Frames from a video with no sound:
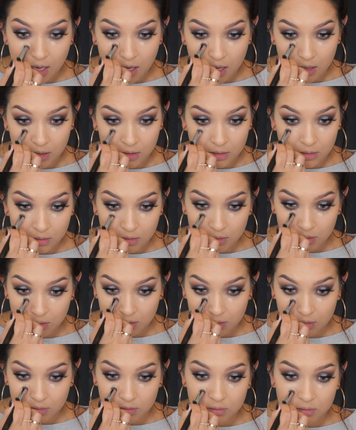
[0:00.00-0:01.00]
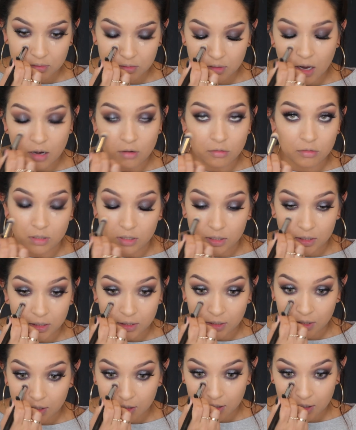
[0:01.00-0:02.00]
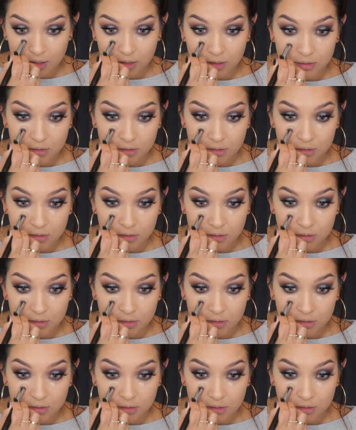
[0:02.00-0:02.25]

and I really need it.